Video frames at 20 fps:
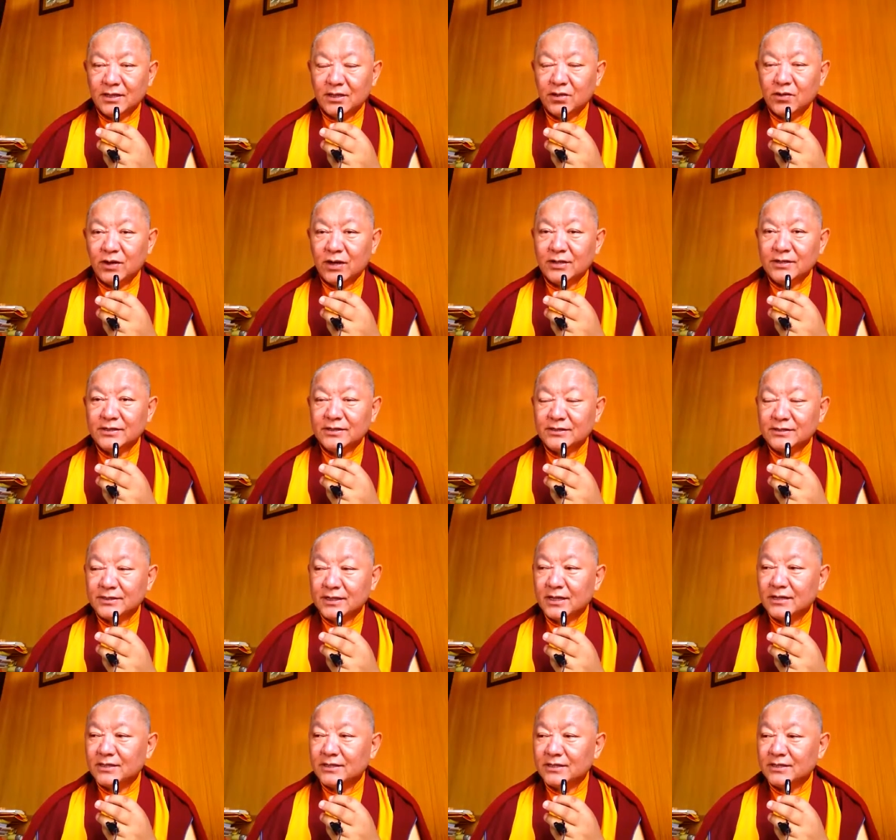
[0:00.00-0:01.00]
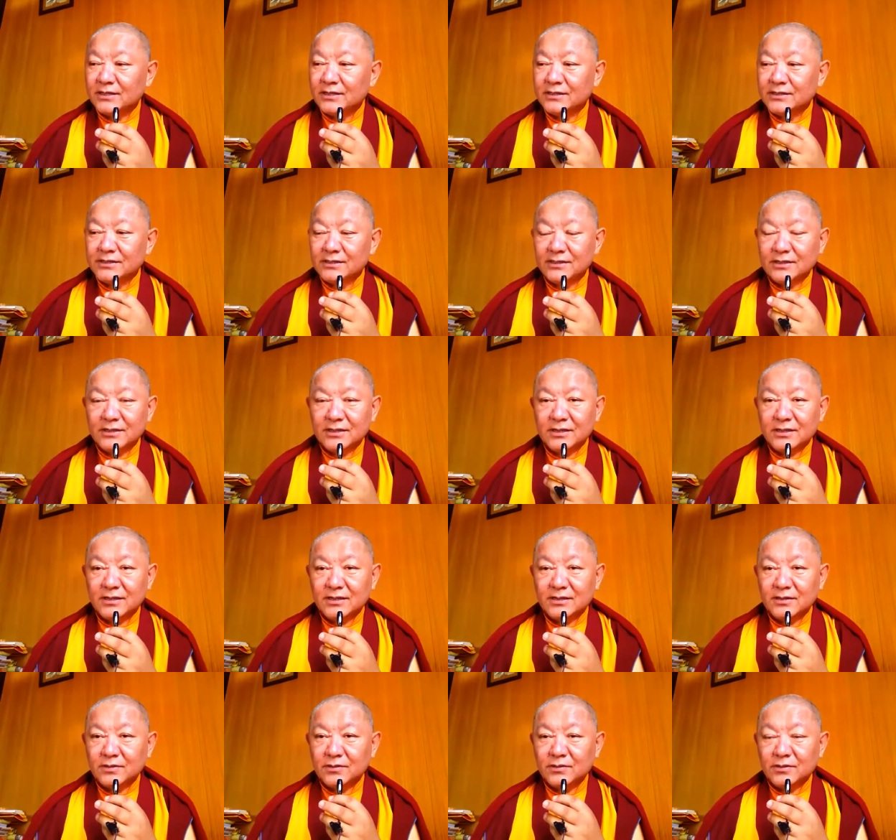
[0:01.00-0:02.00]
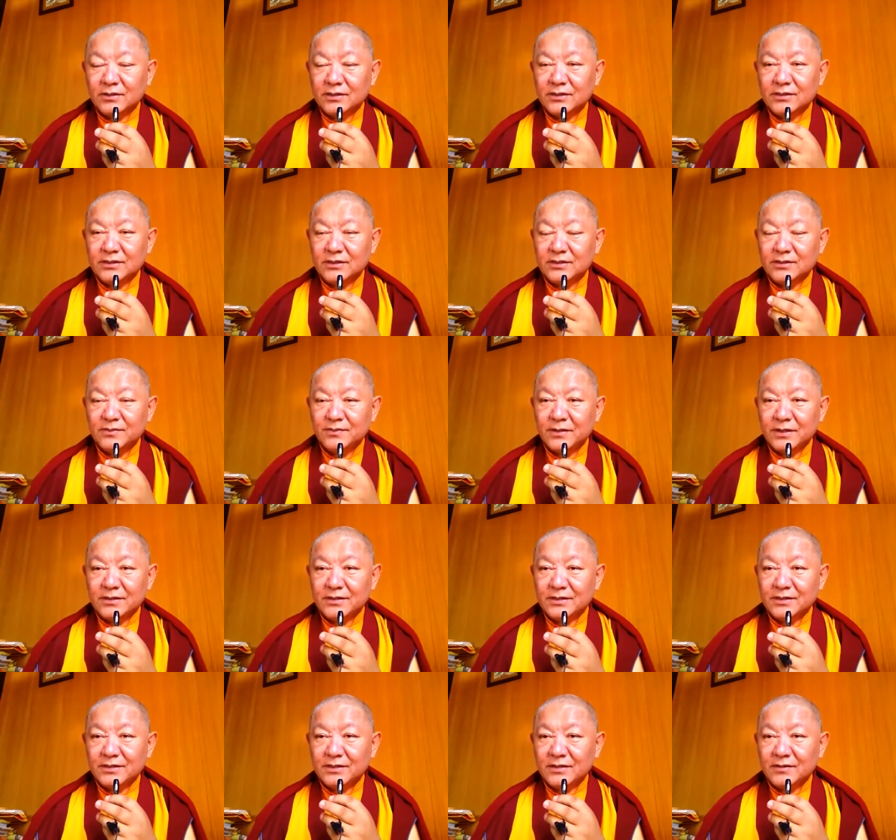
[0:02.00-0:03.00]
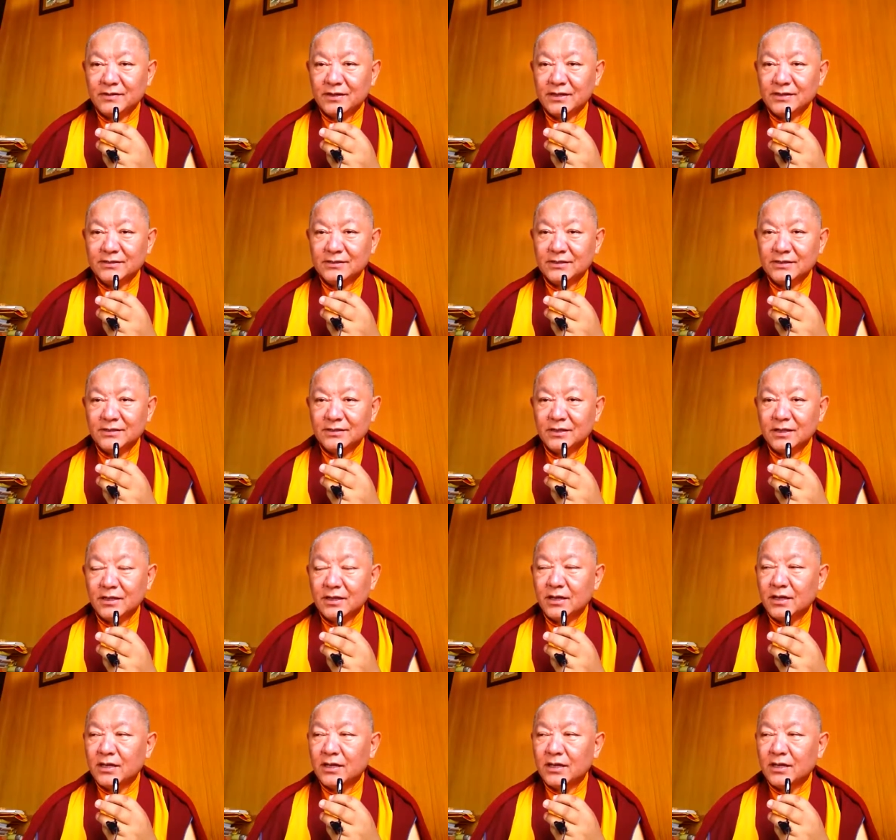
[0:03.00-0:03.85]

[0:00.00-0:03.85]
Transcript: you understand that this all interdependent arising.